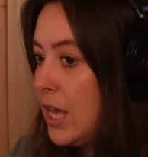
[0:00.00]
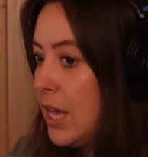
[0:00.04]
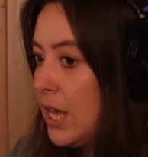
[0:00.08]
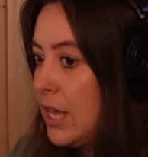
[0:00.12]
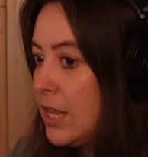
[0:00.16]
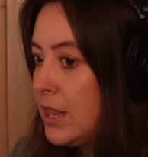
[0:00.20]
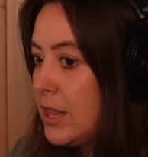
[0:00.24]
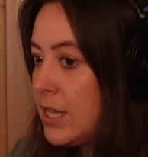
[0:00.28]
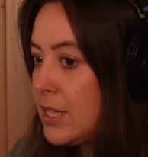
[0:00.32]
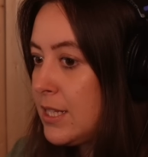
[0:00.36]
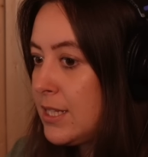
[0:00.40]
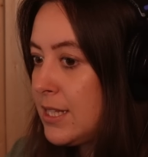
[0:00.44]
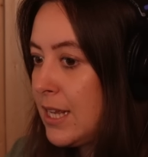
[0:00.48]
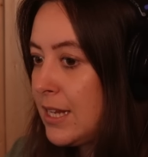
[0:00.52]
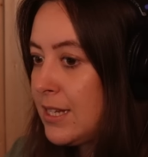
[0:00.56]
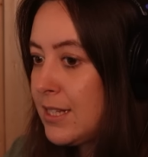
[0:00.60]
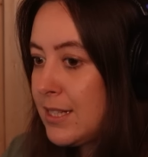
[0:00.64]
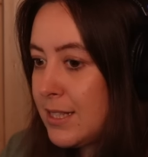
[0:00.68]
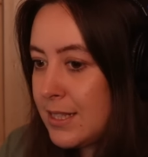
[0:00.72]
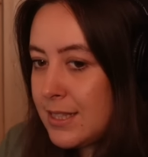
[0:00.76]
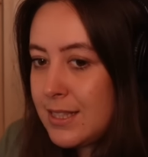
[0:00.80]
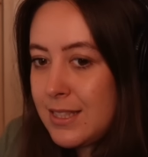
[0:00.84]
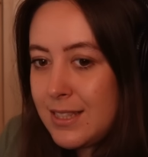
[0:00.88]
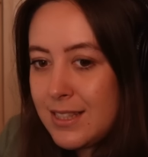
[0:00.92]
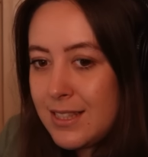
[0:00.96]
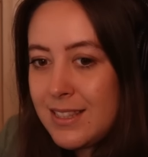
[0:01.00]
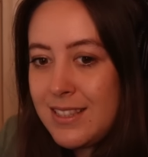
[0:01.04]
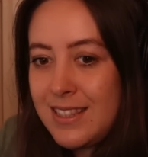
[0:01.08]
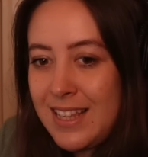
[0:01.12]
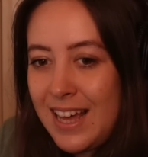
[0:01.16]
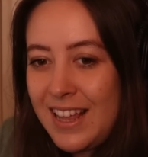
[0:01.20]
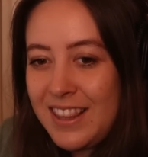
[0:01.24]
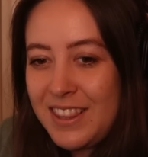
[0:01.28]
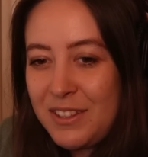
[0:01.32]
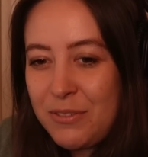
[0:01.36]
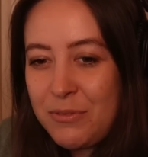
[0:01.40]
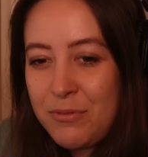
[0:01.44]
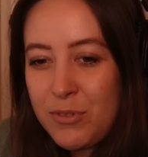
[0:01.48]
the sense
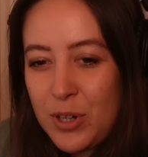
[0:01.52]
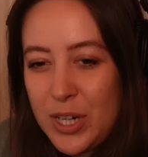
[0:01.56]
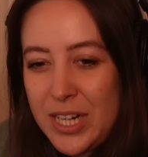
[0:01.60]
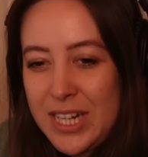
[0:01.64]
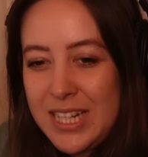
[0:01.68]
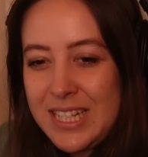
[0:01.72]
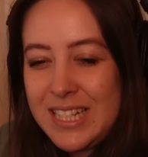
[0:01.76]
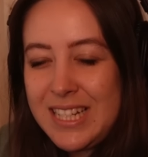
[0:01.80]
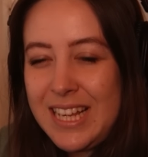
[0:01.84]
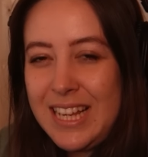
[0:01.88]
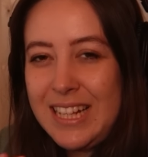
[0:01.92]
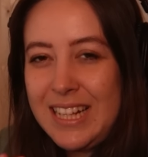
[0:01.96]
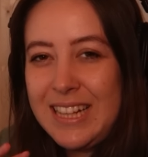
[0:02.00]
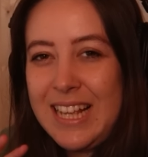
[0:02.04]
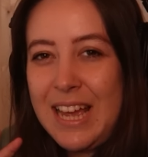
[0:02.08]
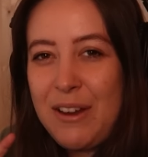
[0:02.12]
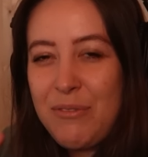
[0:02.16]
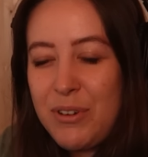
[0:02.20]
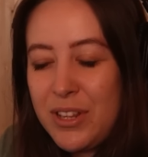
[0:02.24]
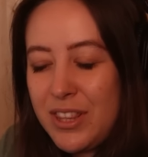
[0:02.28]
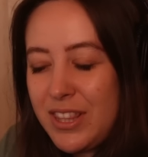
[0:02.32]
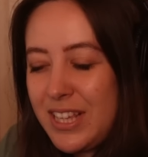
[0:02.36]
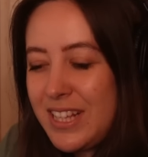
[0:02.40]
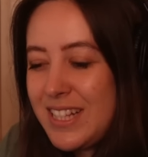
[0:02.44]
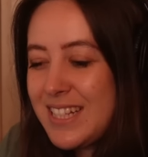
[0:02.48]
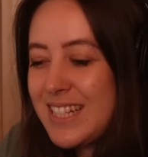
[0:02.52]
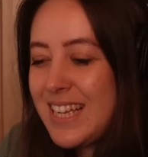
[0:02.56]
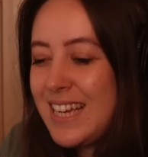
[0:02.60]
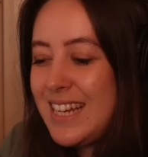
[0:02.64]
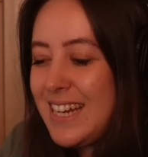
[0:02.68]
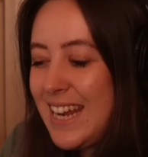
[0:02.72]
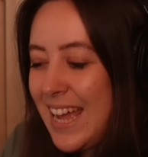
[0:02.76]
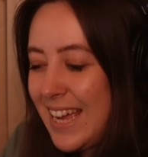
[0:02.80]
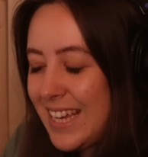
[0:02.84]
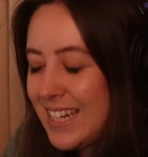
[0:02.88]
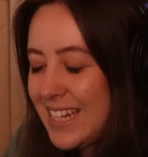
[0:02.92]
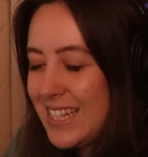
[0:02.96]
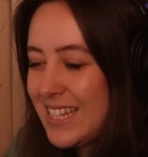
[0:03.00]
that the phrasing, everything's
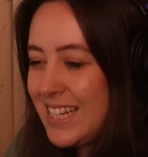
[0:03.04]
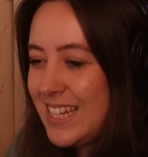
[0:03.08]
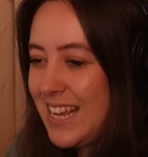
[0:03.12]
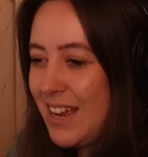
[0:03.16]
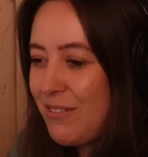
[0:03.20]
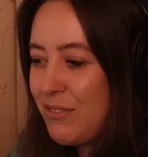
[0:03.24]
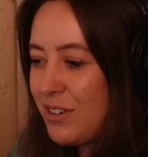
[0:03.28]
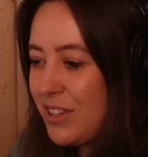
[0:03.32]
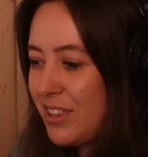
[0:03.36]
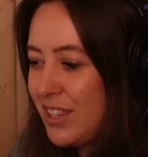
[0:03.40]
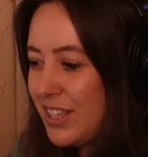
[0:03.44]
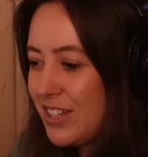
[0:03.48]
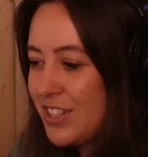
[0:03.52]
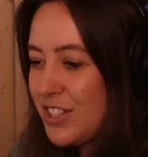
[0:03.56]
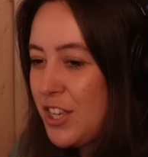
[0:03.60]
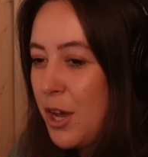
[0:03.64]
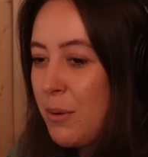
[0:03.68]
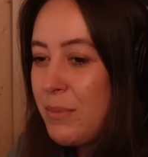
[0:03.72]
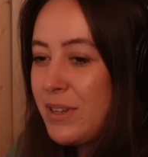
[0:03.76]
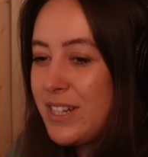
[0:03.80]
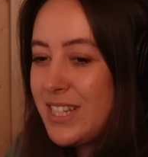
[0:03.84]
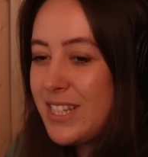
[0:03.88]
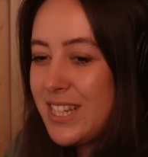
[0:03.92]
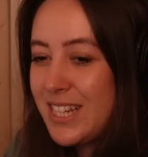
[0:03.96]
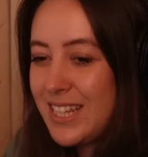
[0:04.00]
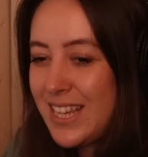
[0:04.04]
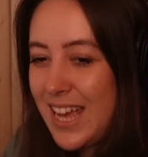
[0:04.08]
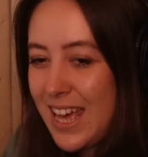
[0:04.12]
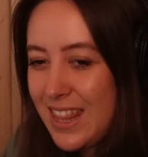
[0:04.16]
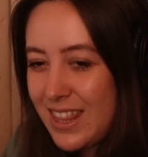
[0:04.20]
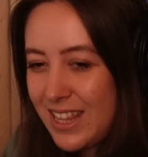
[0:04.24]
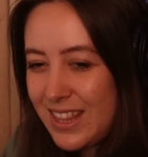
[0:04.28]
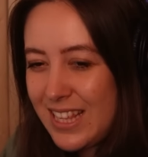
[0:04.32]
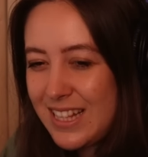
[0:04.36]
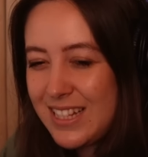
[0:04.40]
connected, everything's coming together.